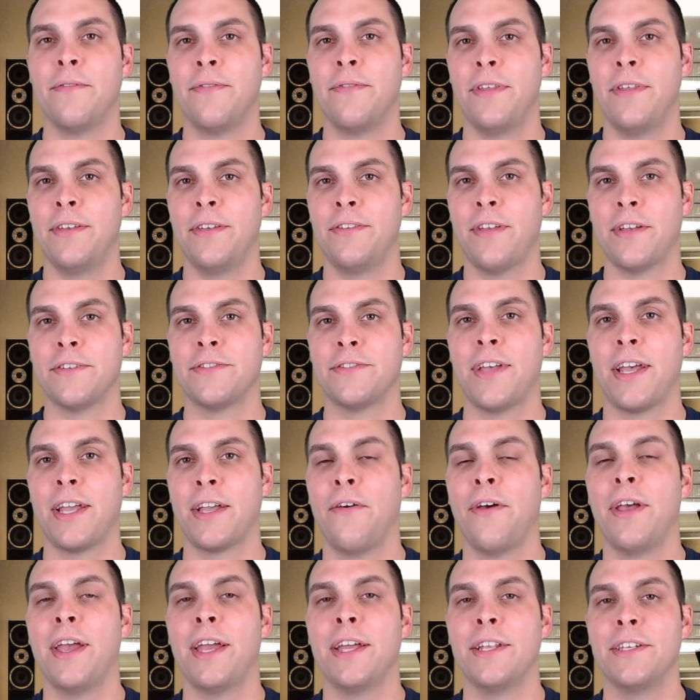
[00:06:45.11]
the cell
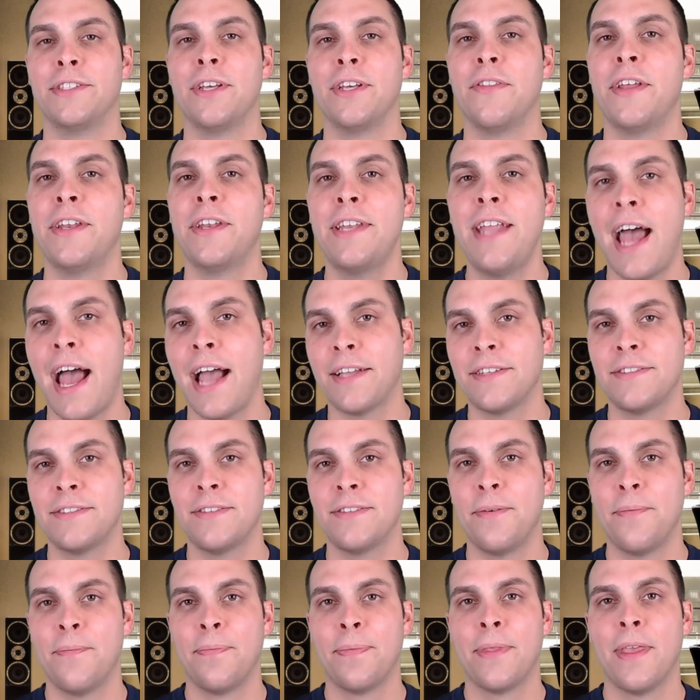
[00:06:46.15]
cycle into the next.